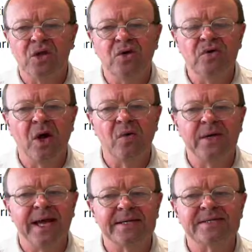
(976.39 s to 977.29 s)
you know
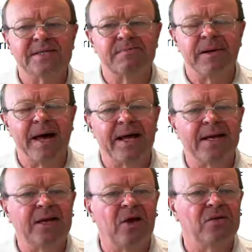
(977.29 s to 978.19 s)
it has some
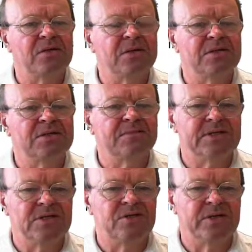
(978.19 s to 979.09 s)
partly owned
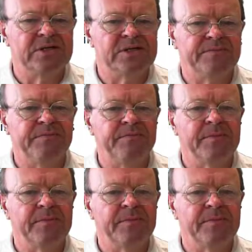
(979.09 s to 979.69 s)
subsidiaries.